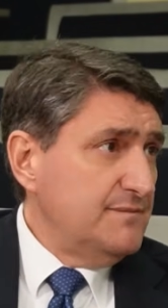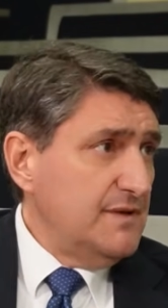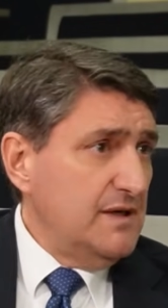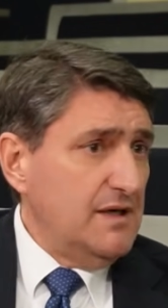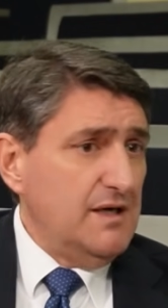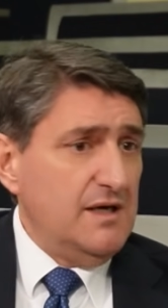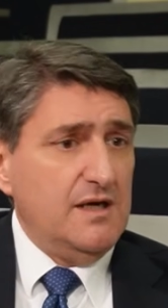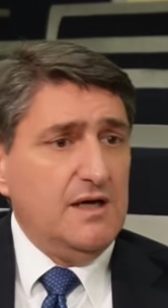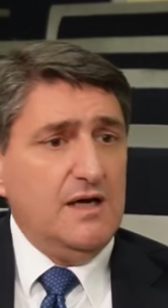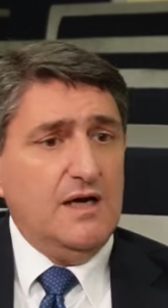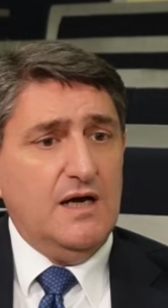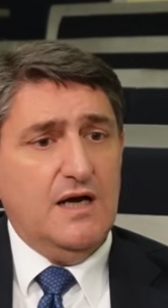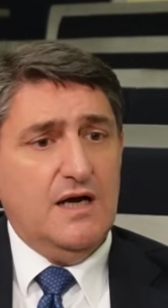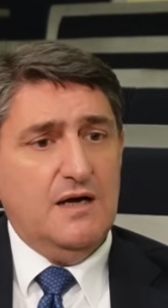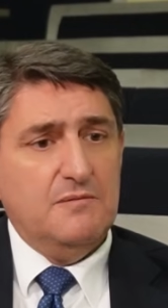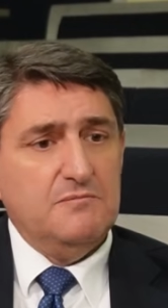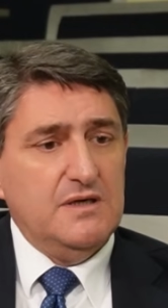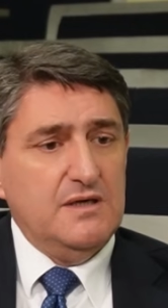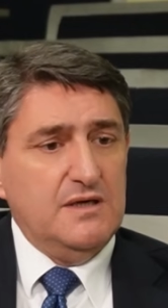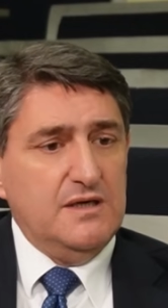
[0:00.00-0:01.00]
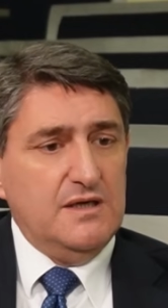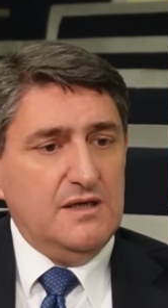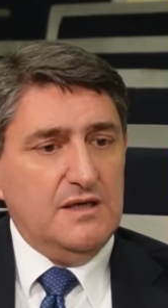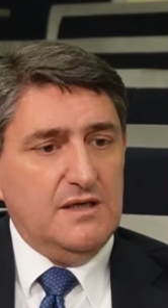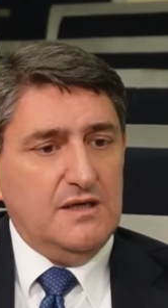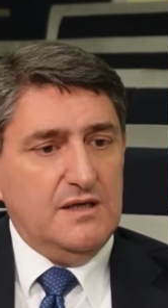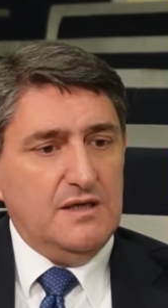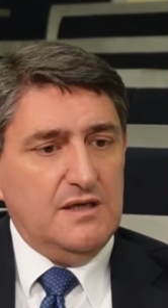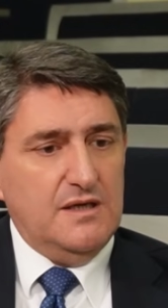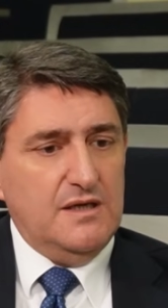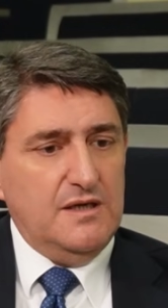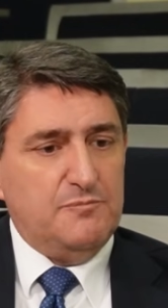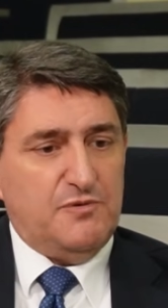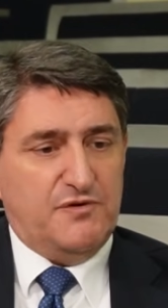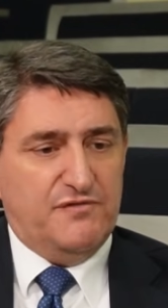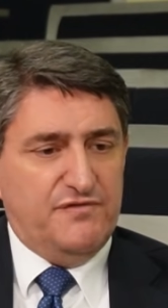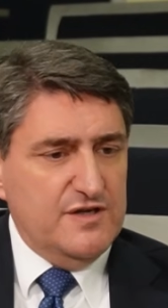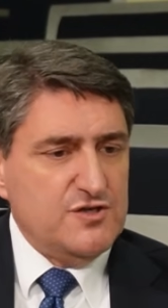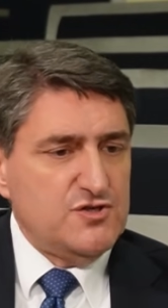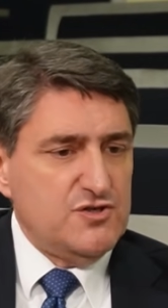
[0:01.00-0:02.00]
Uh, I'm uh, a
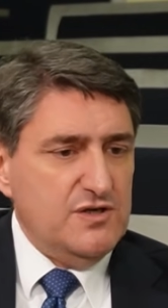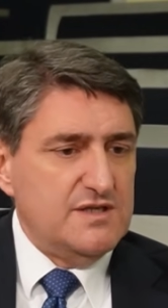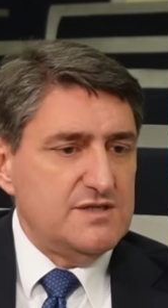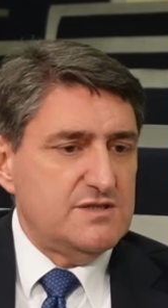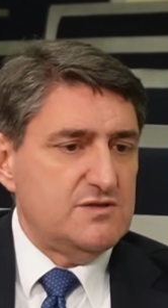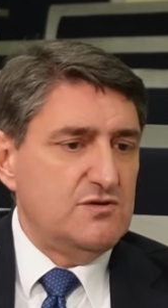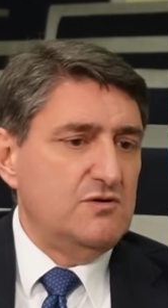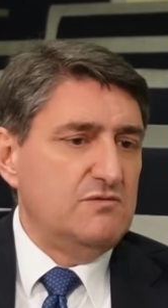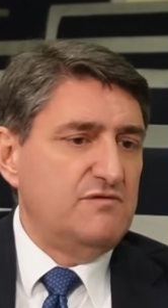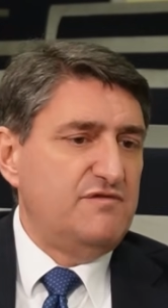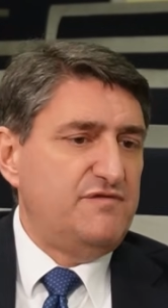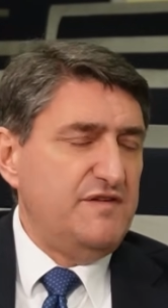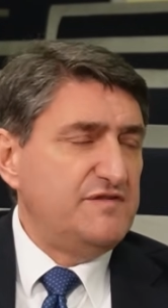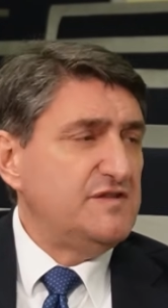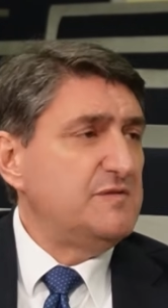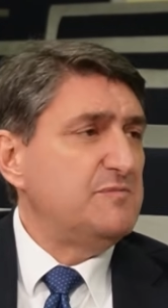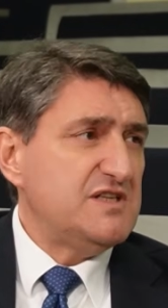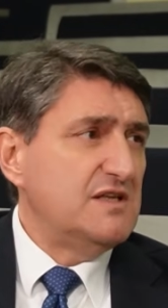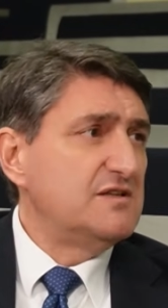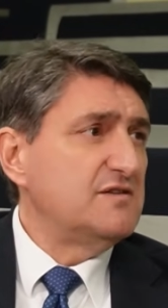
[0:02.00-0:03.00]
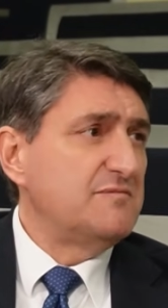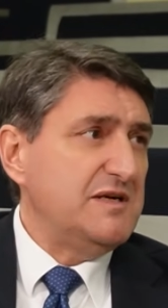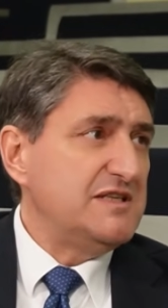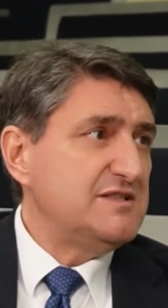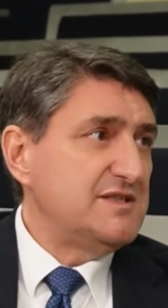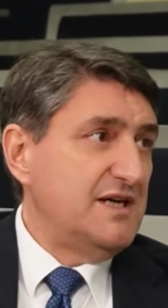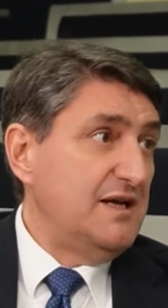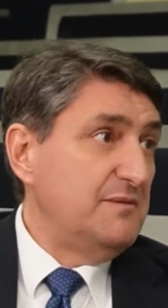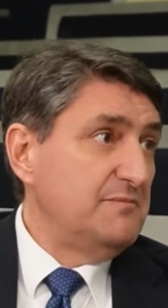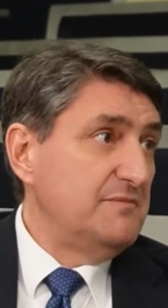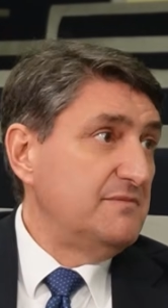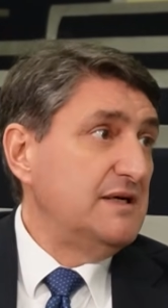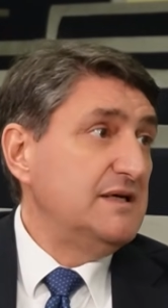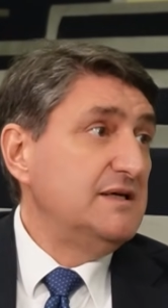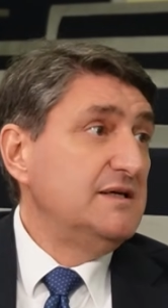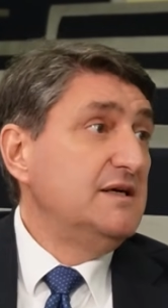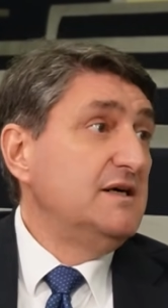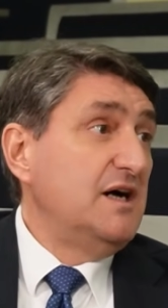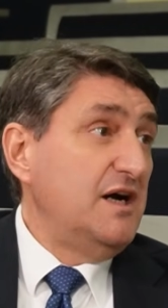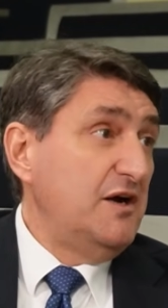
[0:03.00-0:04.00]
professional. So 50% of my time, I
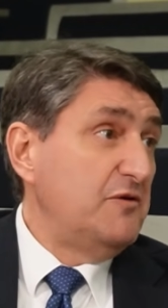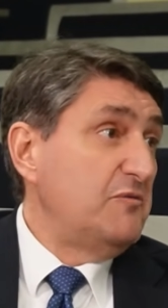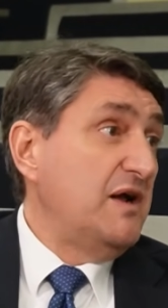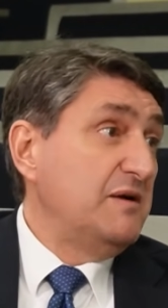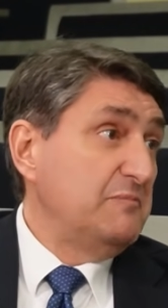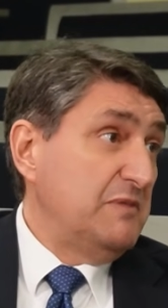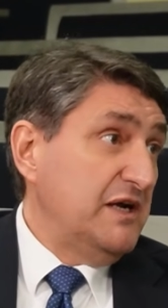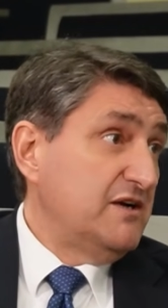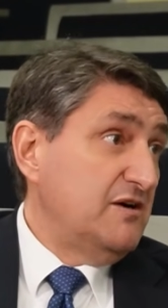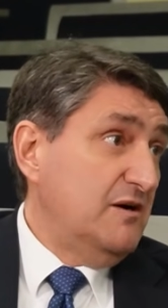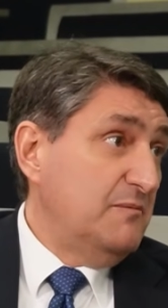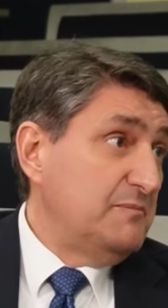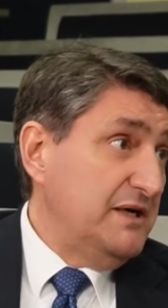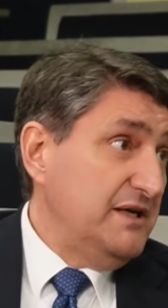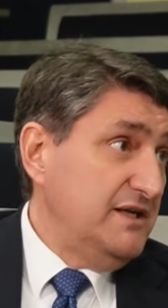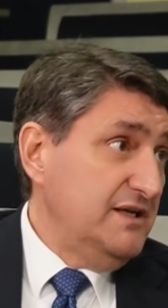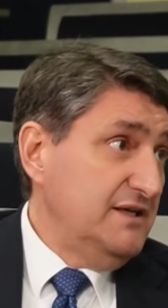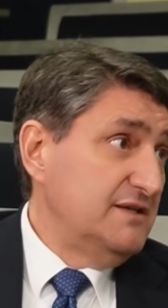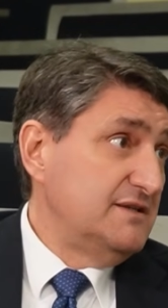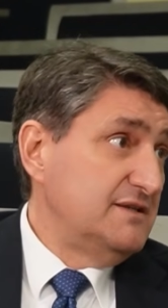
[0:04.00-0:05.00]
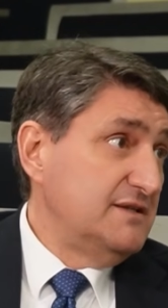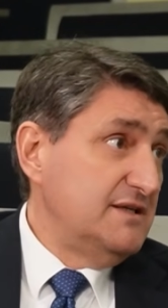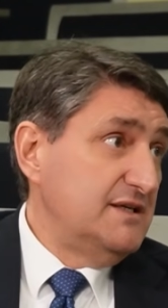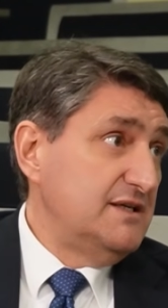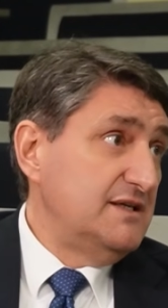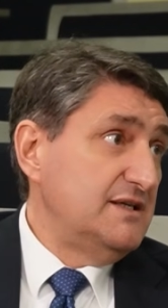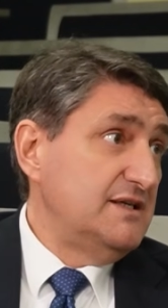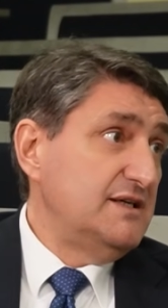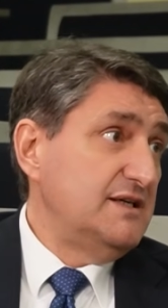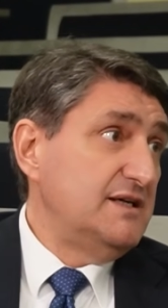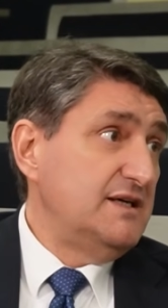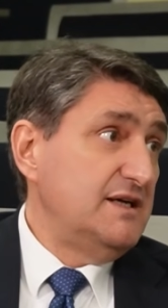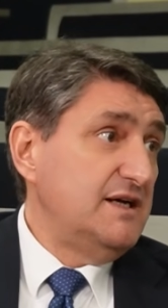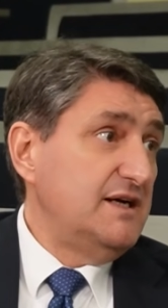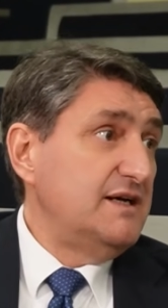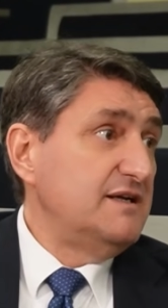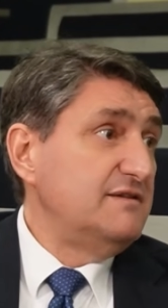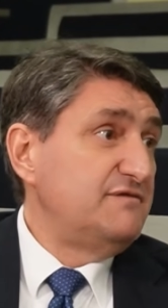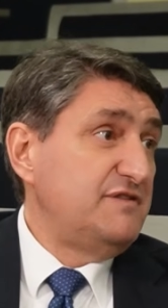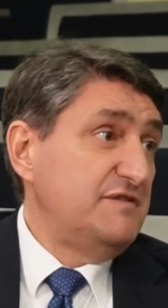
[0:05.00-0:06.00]
uh, run my company. Uh,
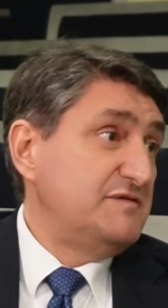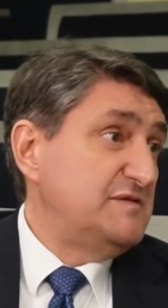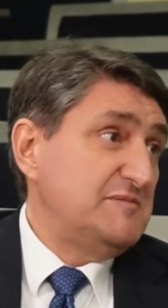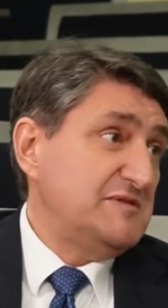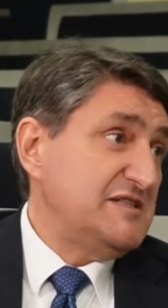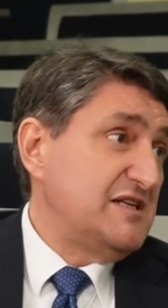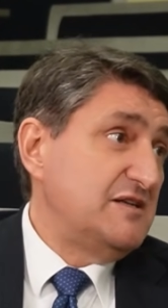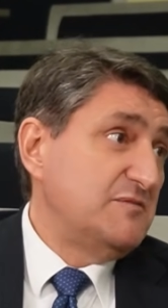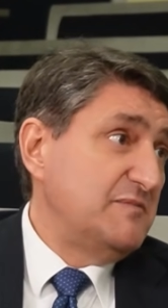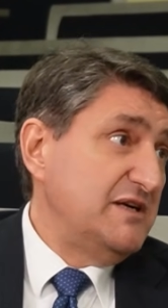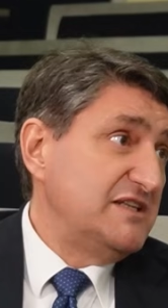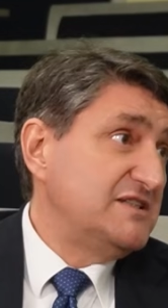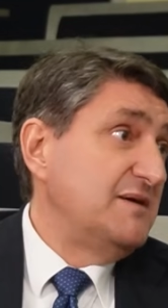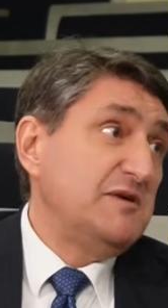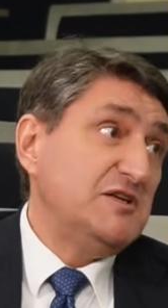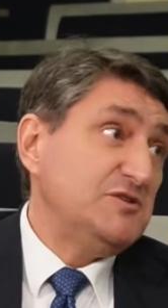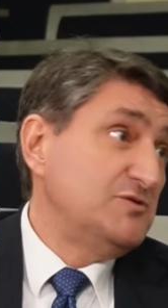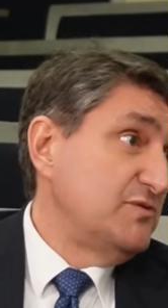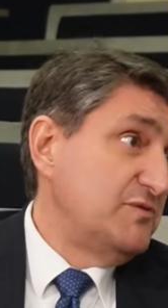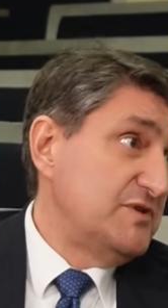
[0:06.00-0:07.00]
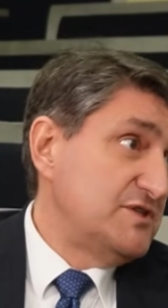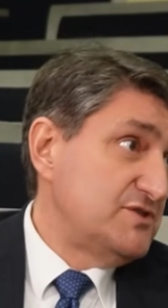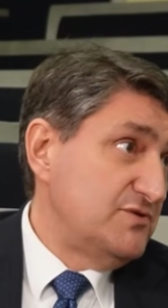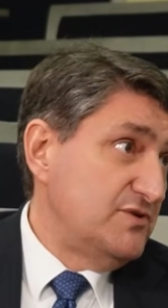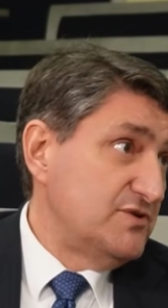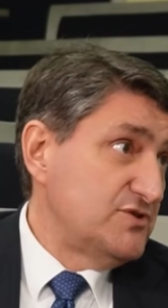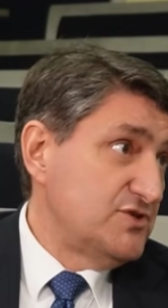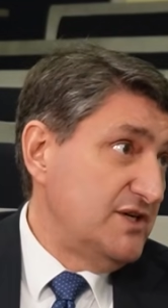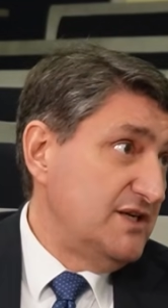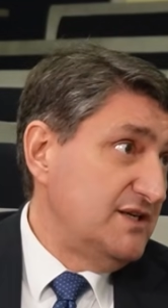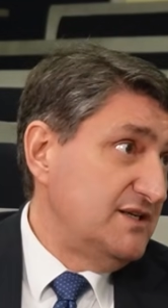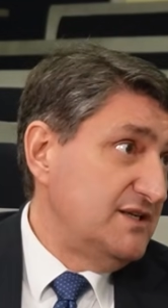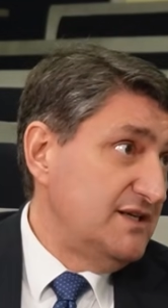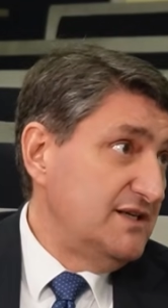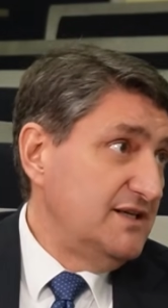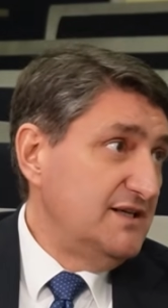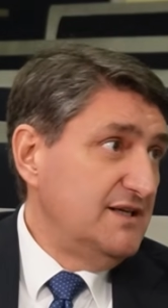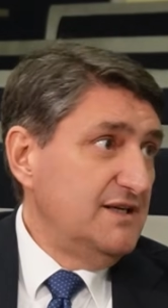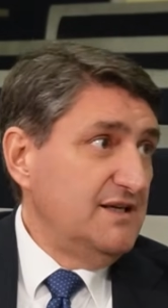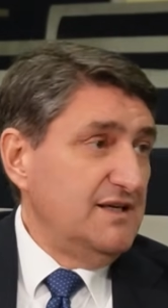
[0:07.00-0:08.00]
and 50% of my time, I do research and
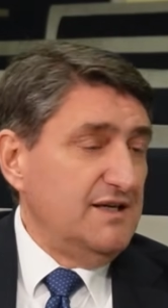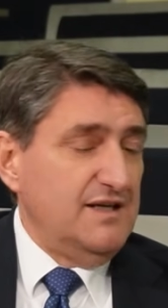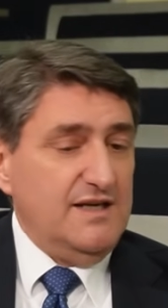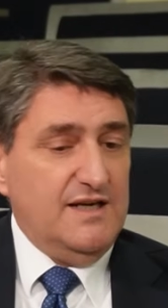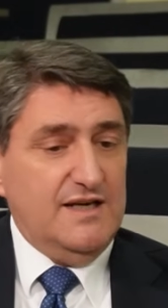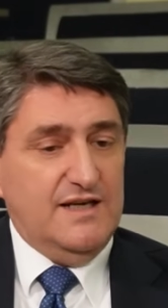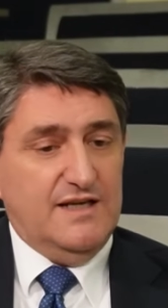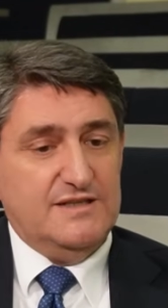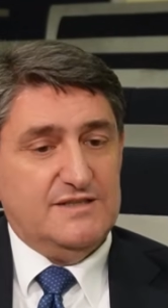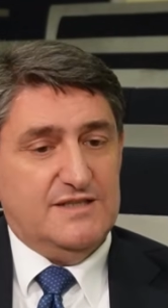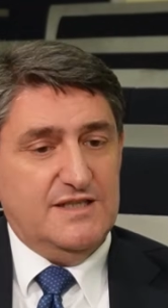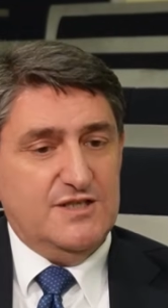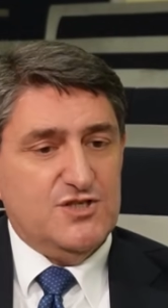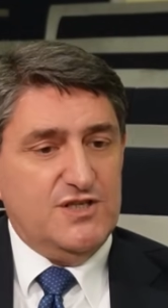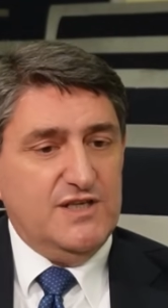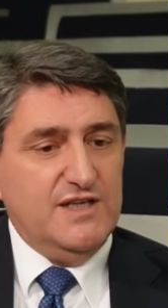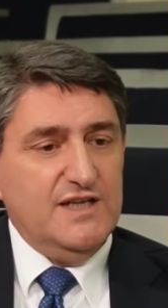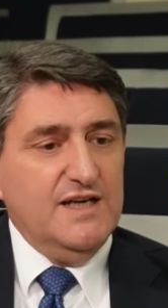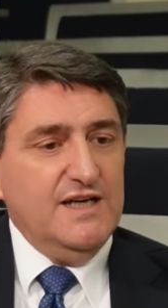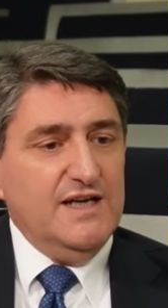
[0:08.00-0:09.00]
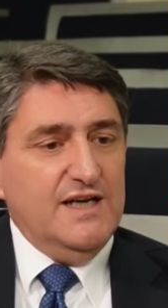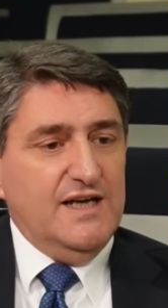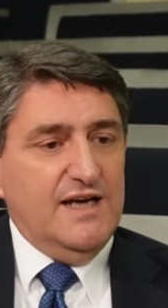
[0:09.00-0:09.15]
and teaching.